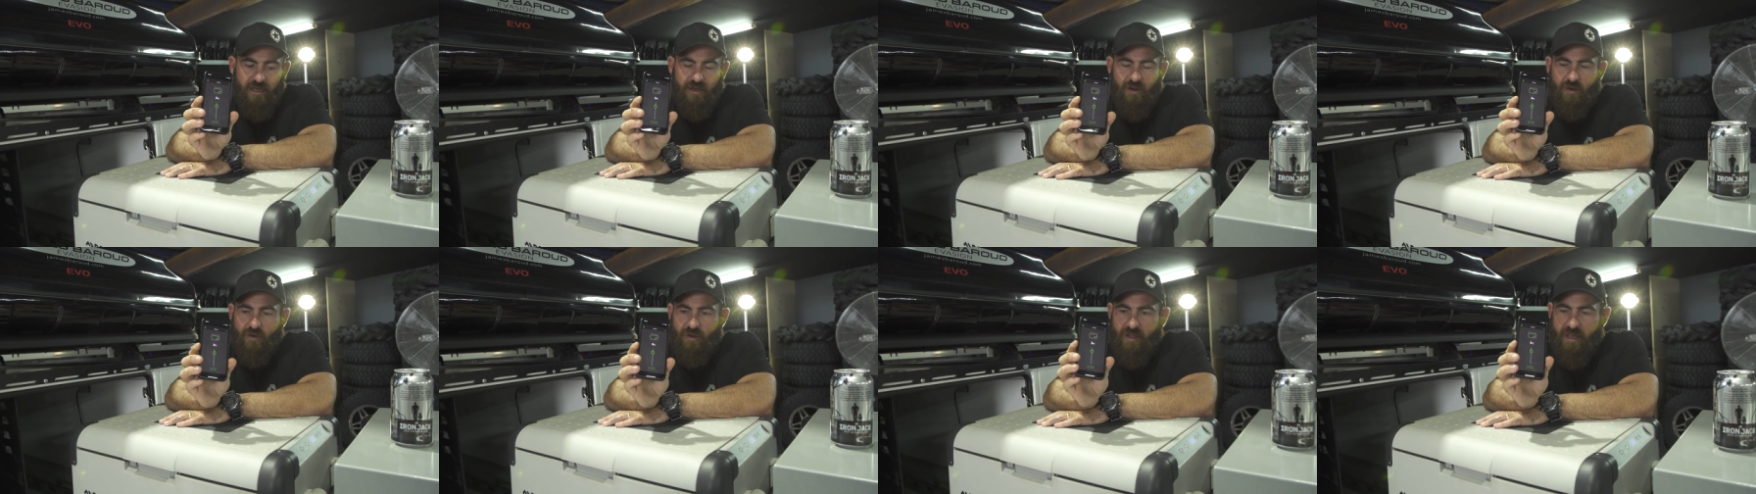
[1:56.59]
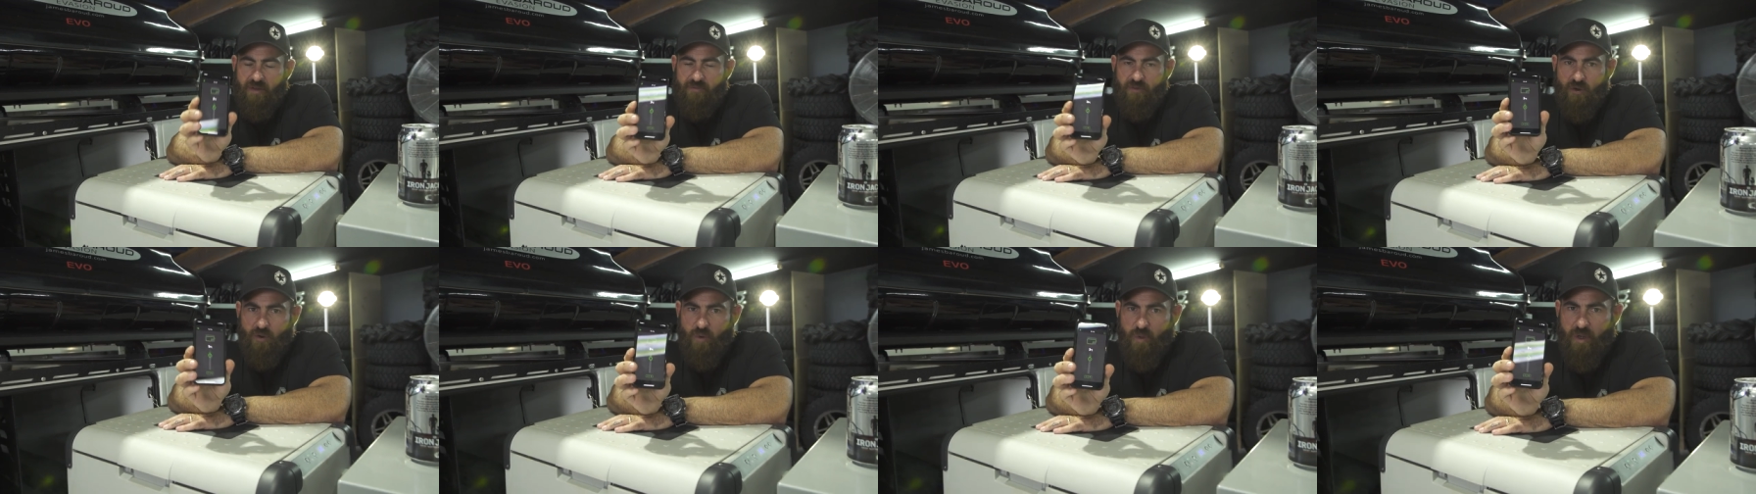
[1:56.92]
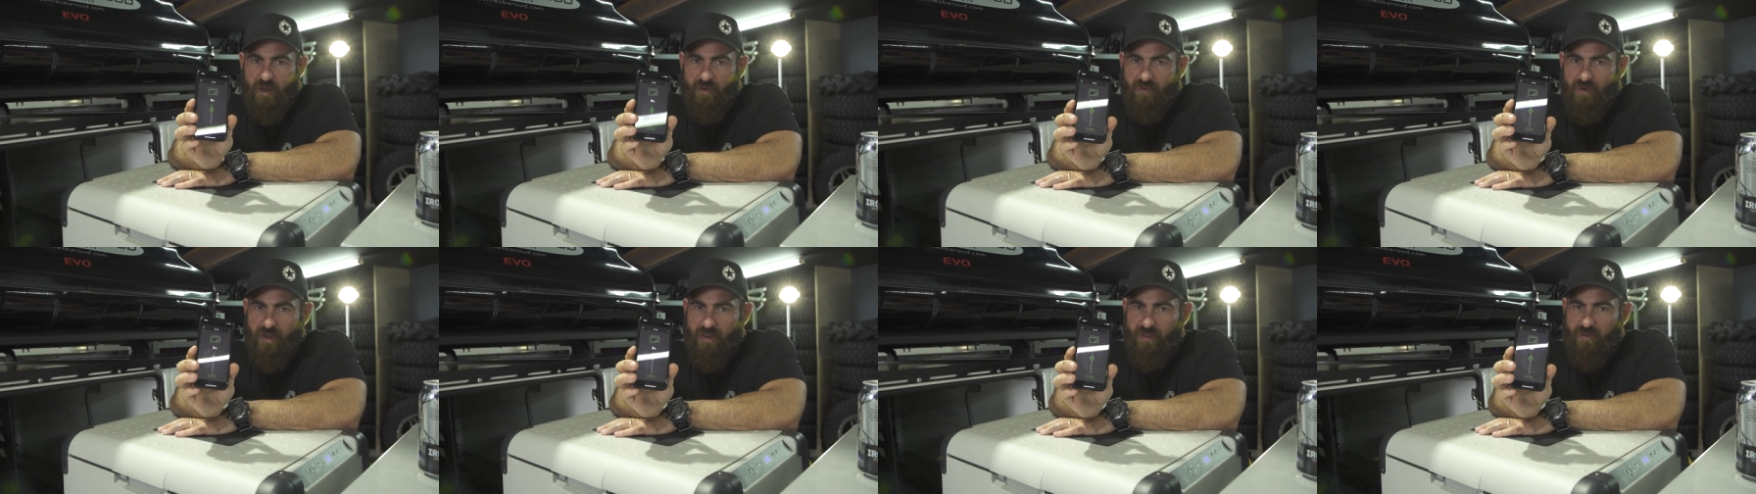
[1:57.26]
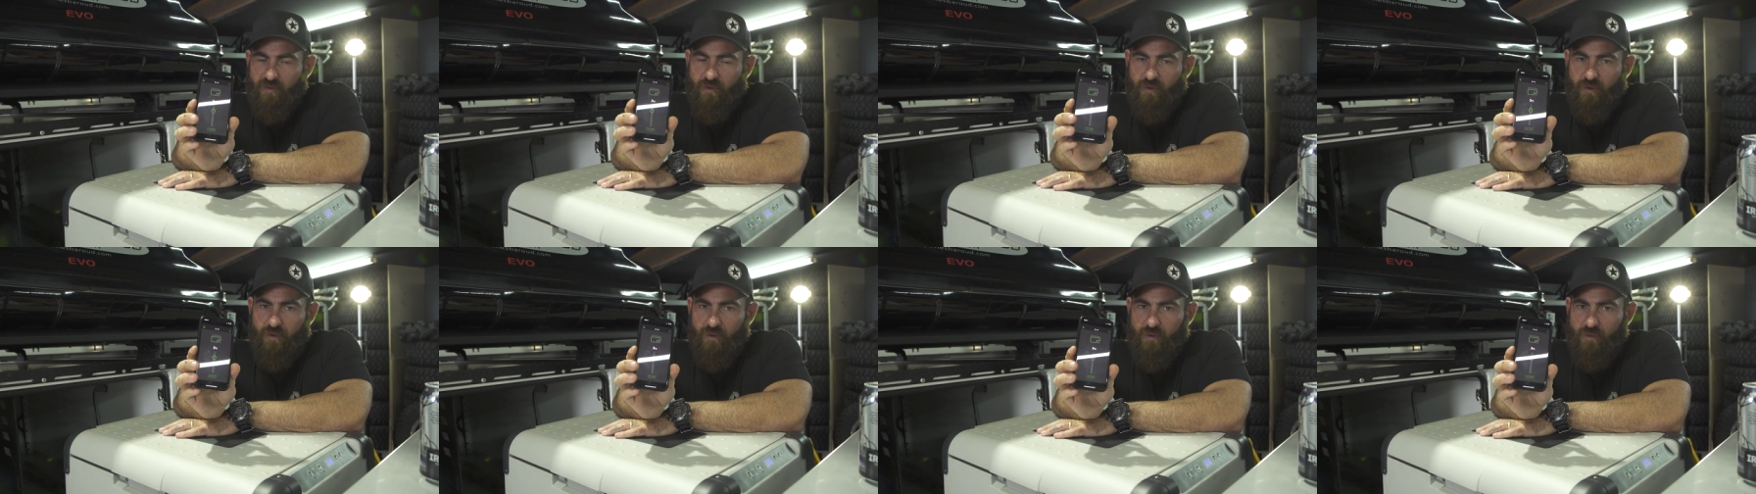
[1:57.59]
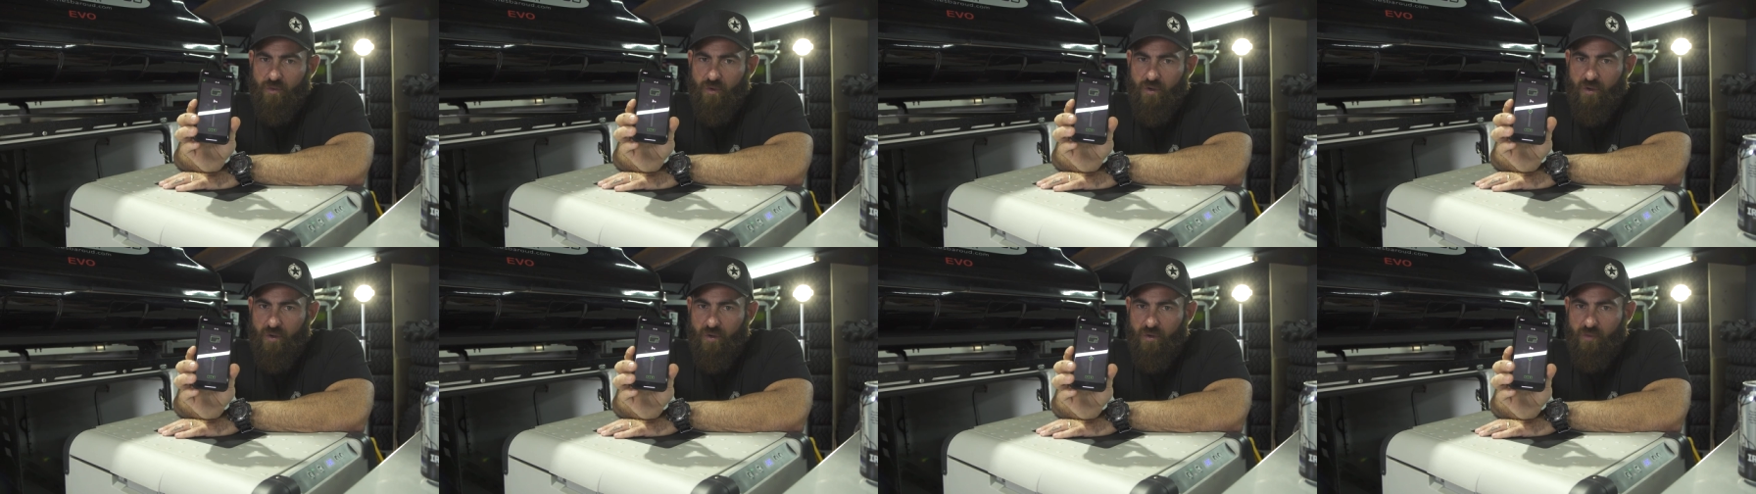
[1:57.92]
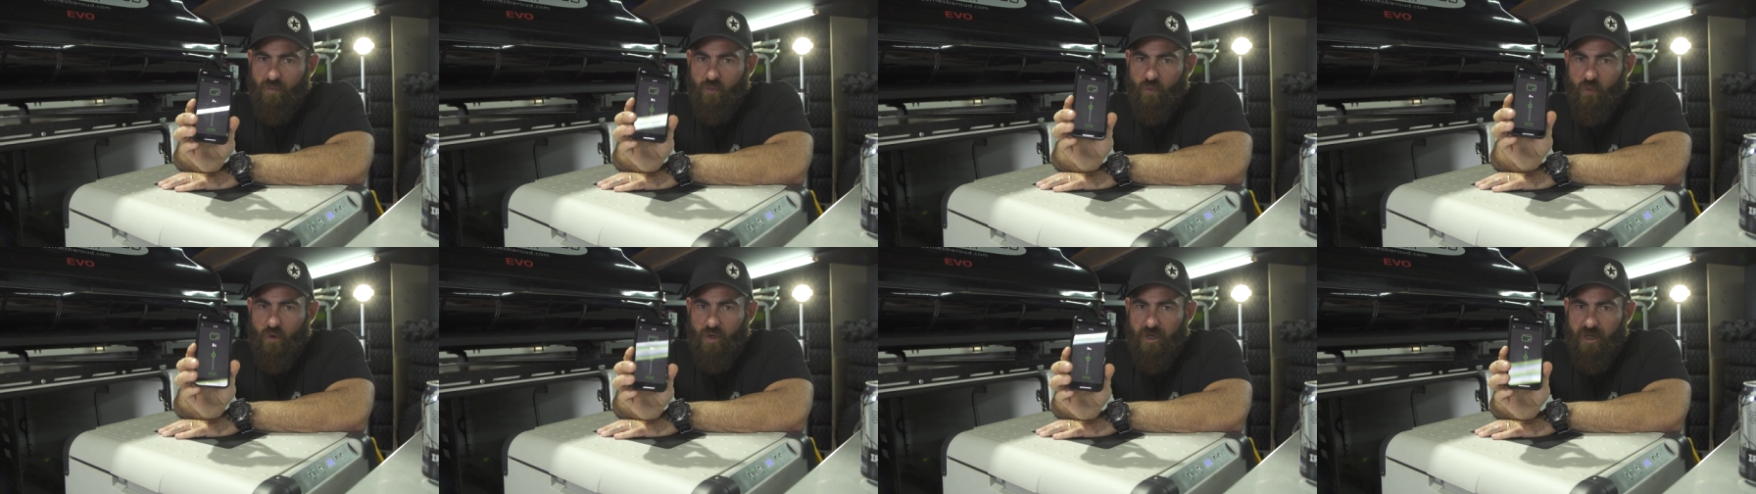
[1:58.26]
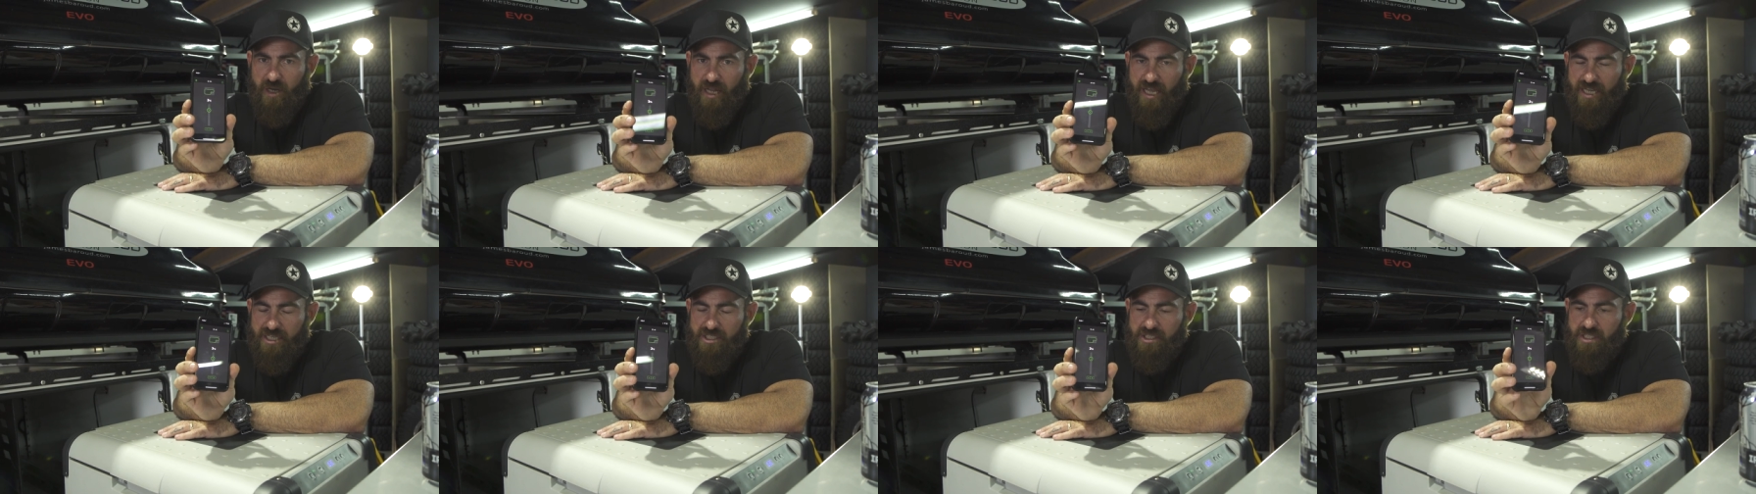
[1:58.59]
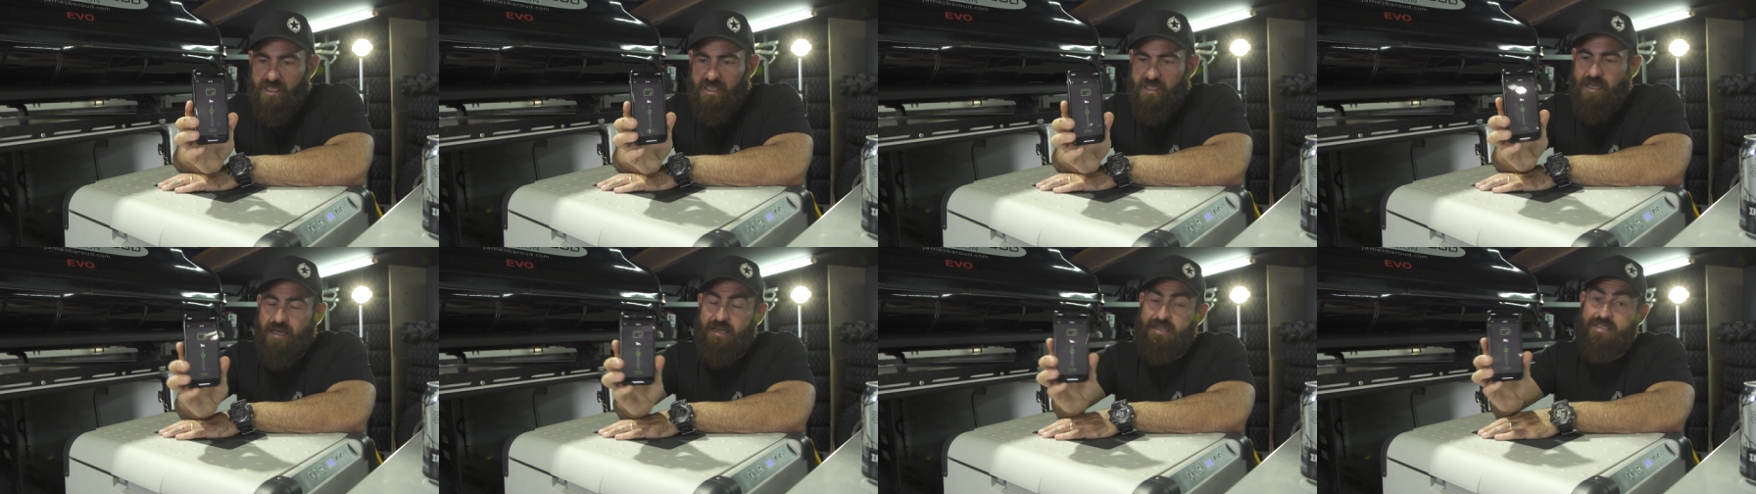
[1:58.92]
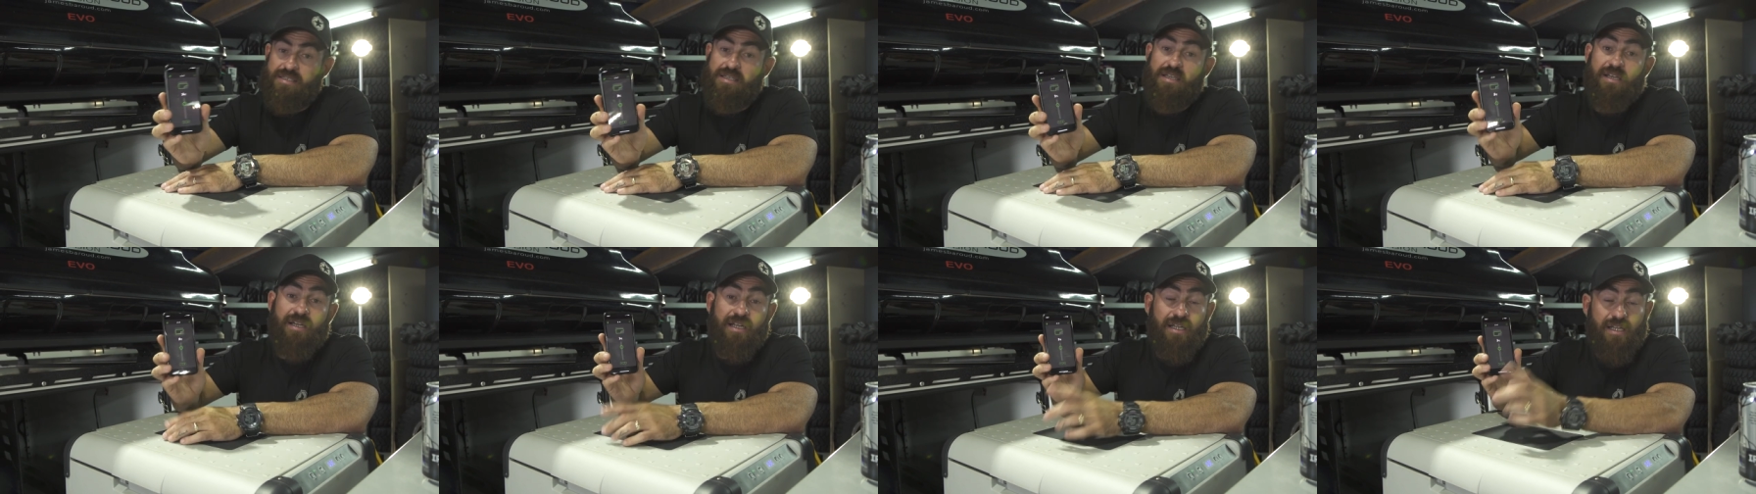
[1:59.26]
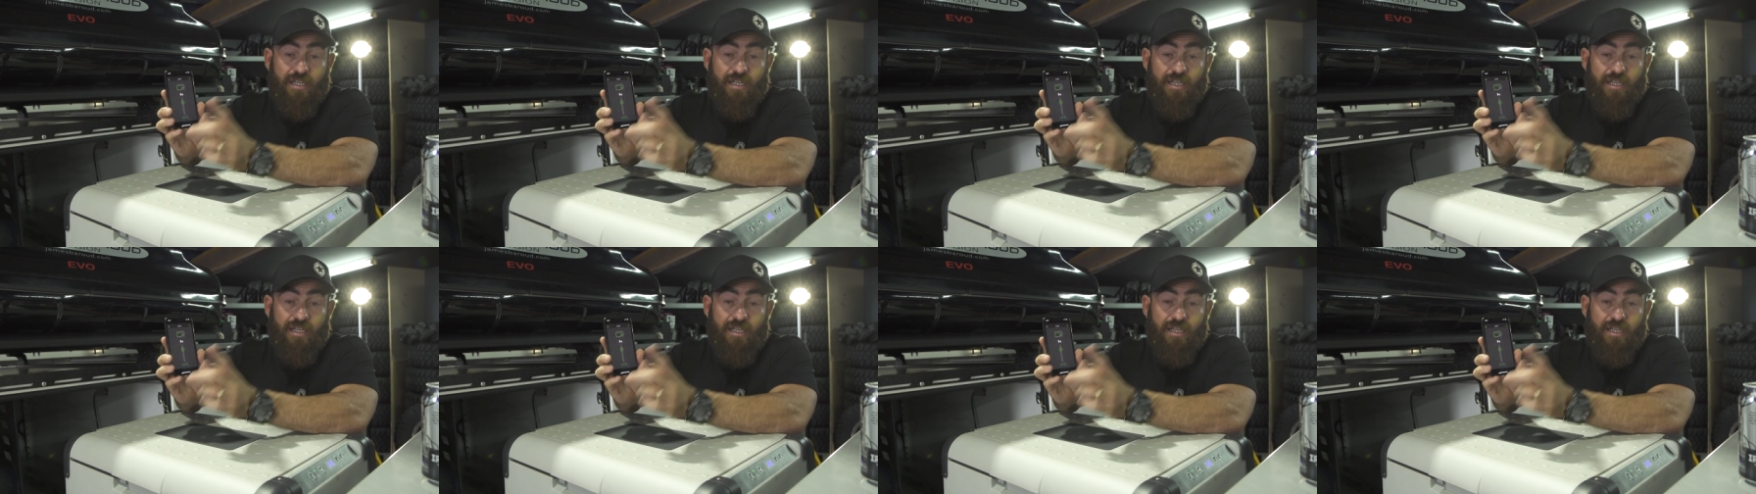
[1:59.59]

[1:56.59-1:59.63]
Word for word: I'll give you a quick run through on what it actually does.